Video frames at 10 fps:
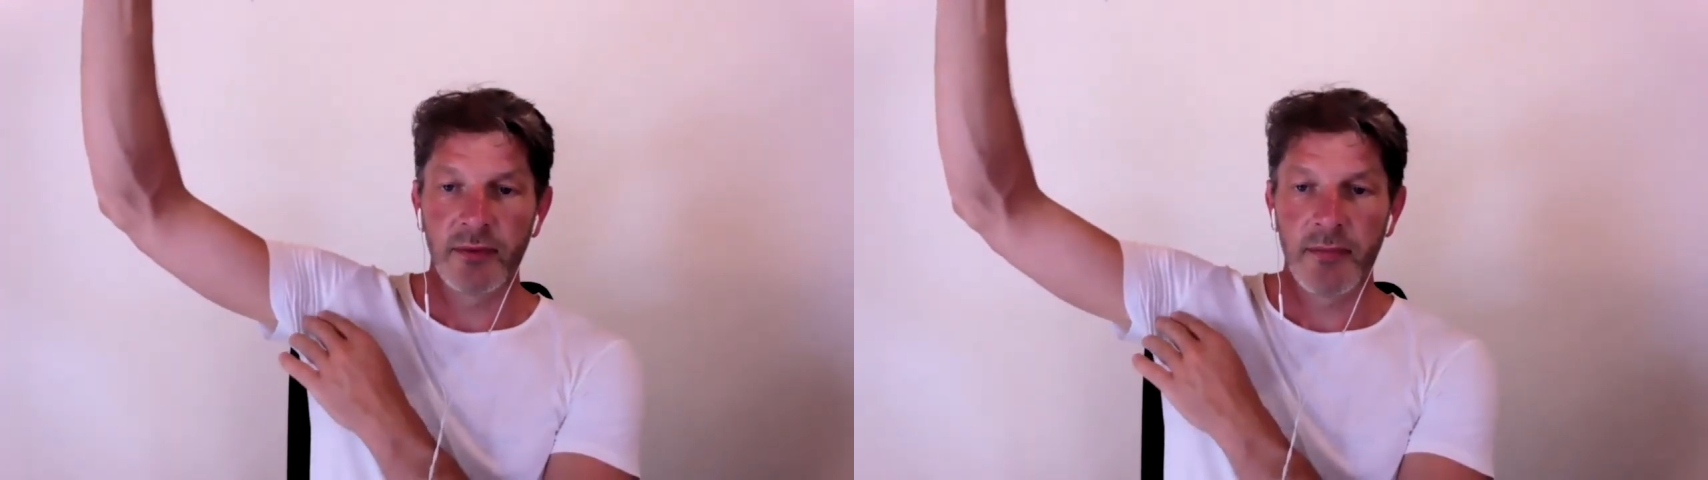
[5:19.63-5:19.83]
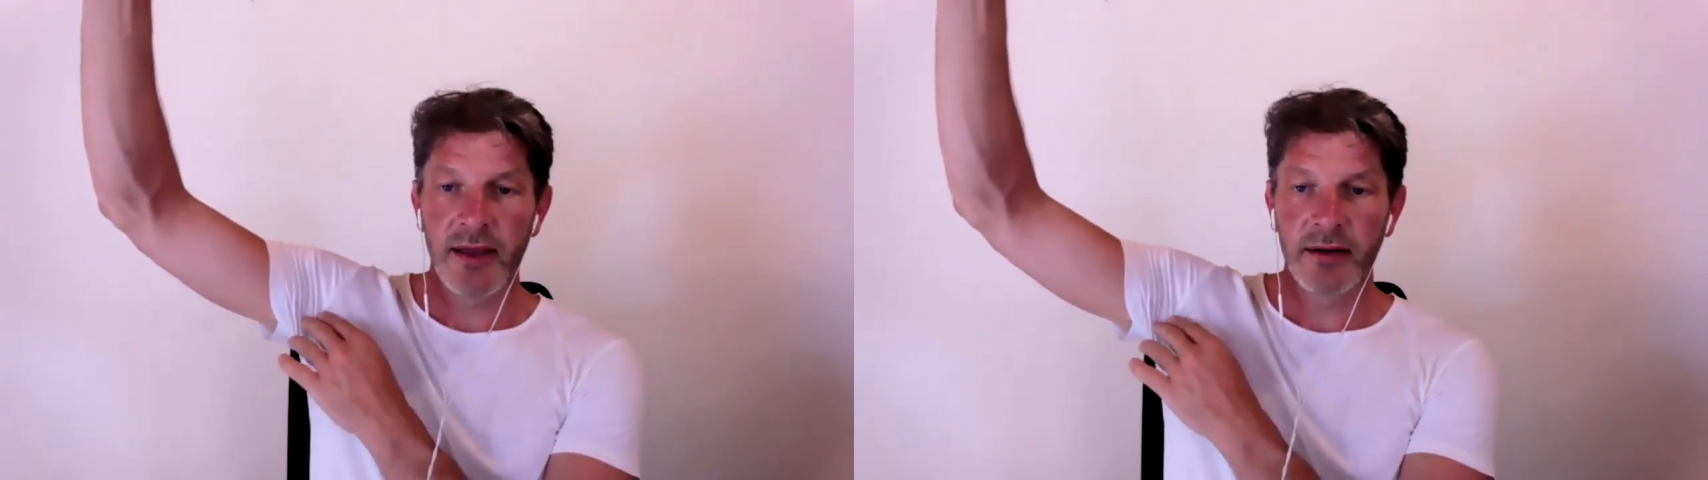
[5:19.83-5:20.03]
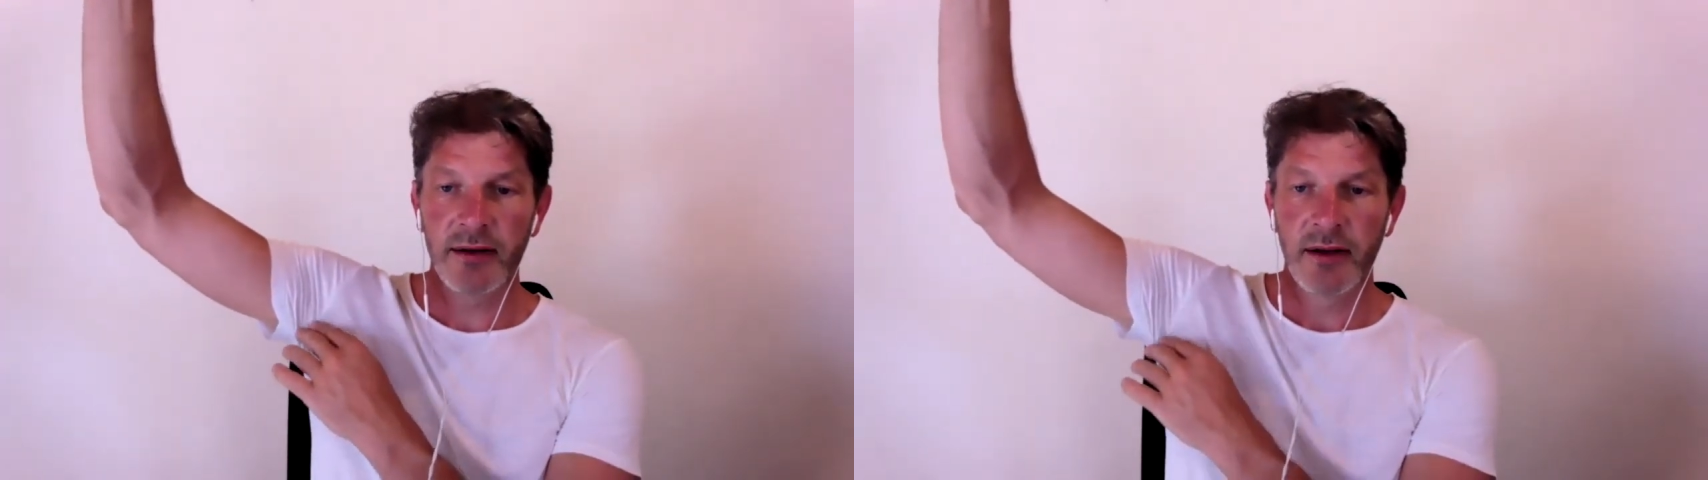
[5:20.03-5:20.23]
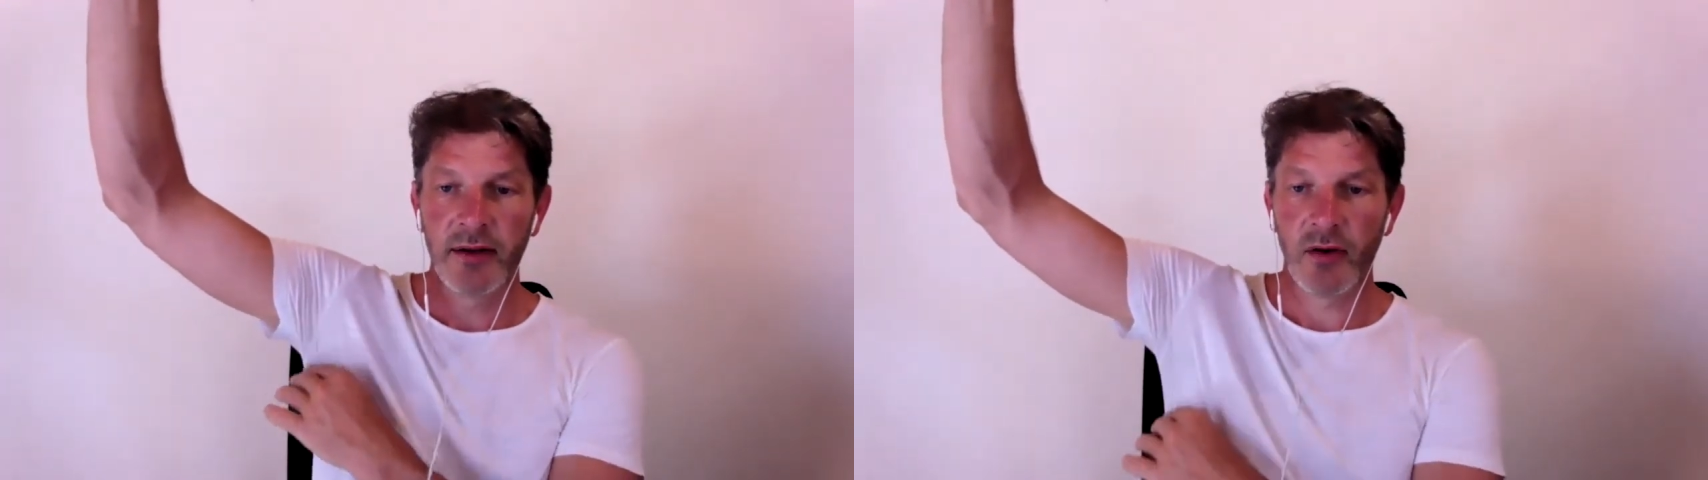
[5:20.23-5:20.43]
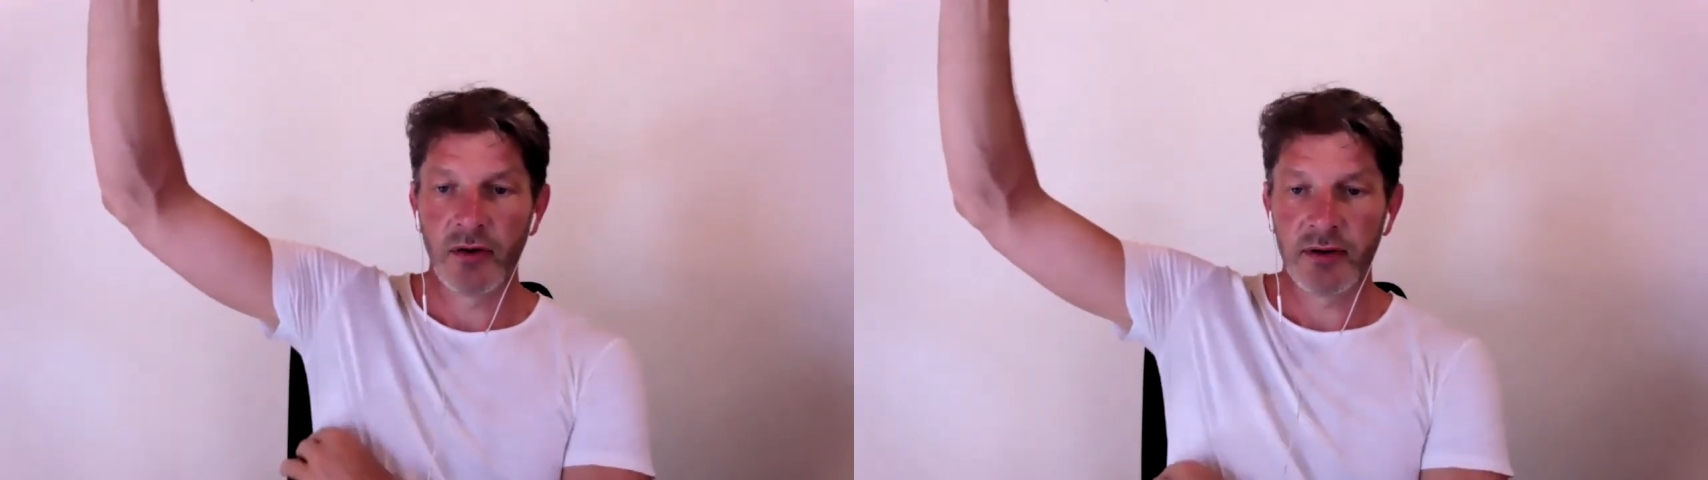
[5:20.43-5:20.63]
male,
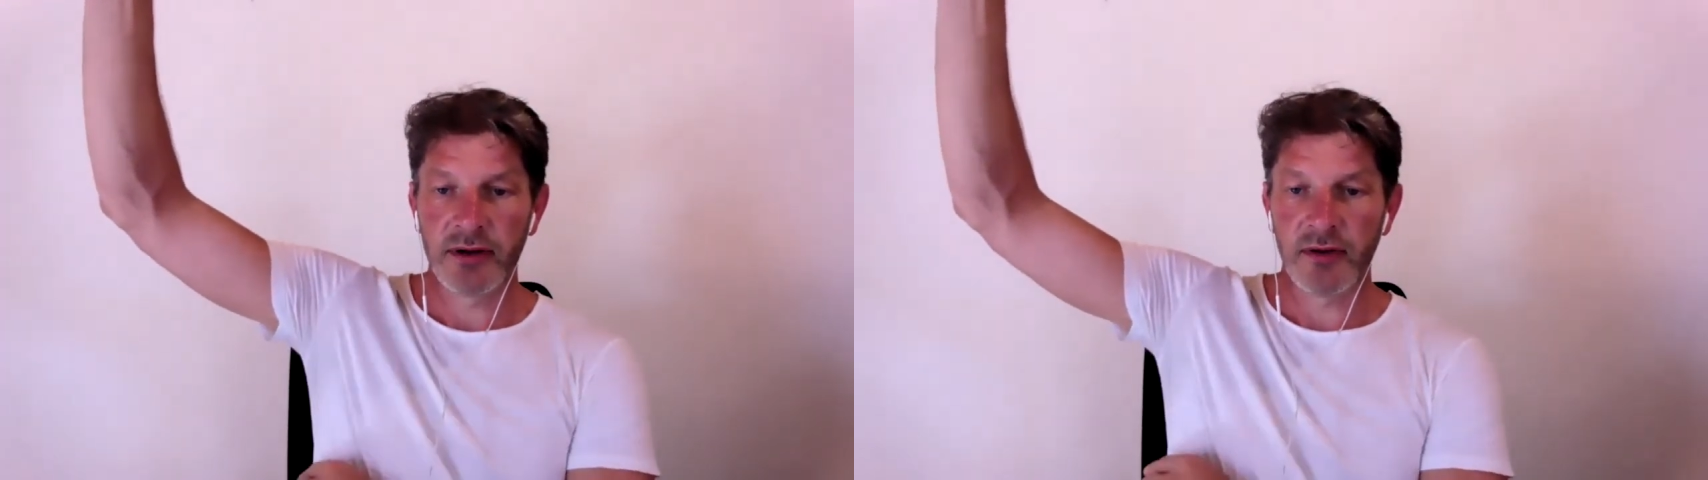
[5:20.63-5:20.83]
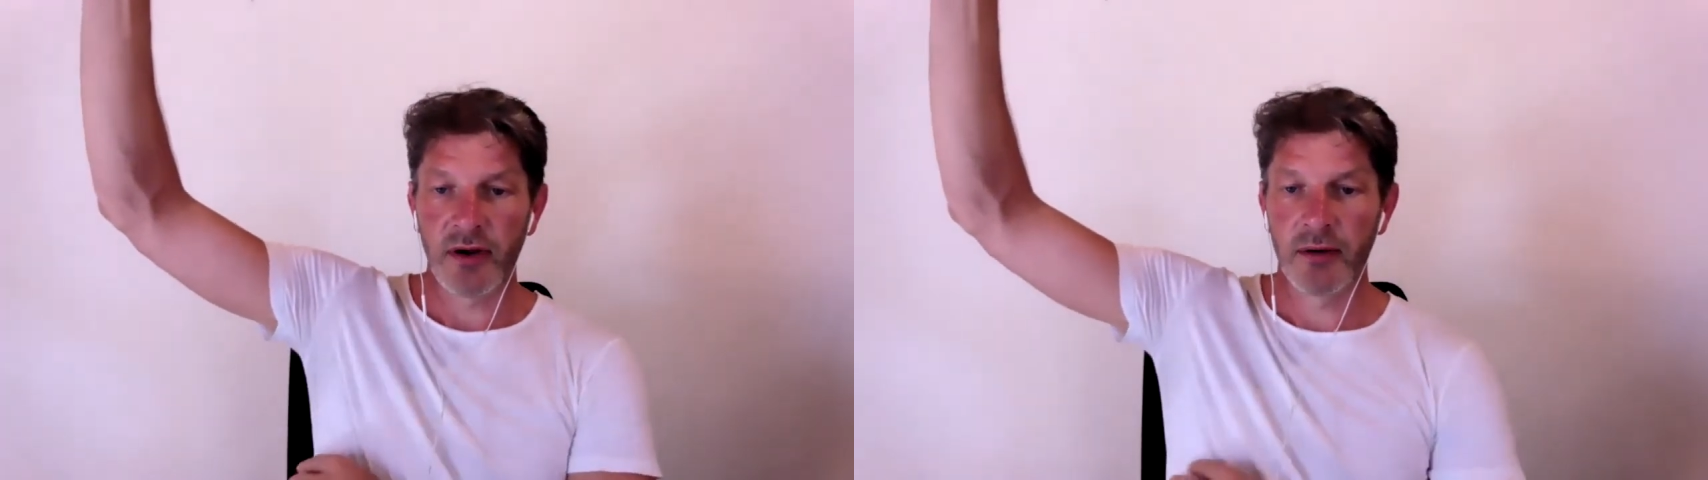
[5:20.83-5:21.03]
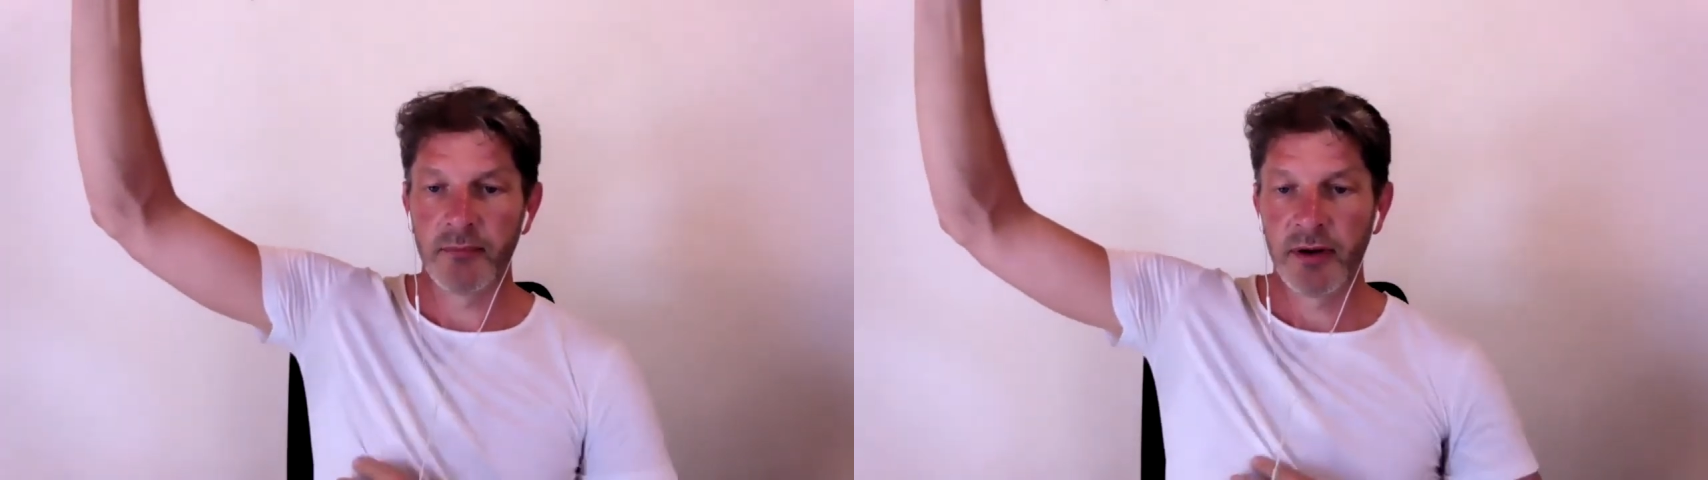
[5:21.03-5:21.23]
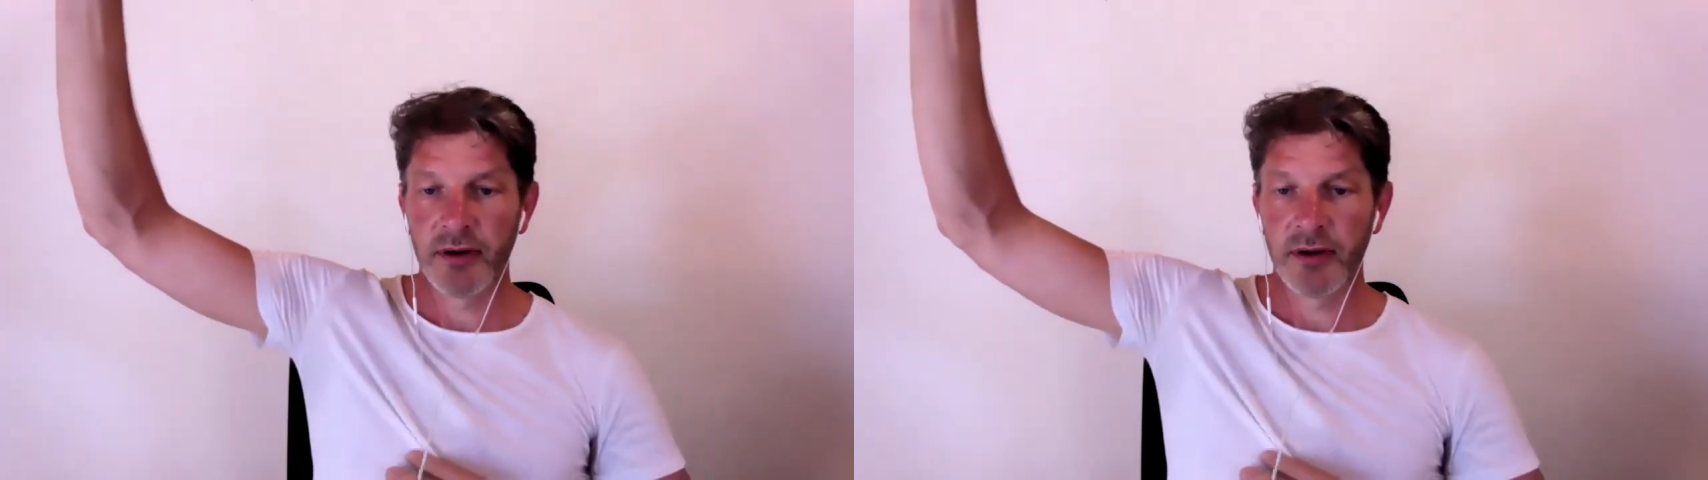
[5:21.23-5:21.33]
underneath the arm,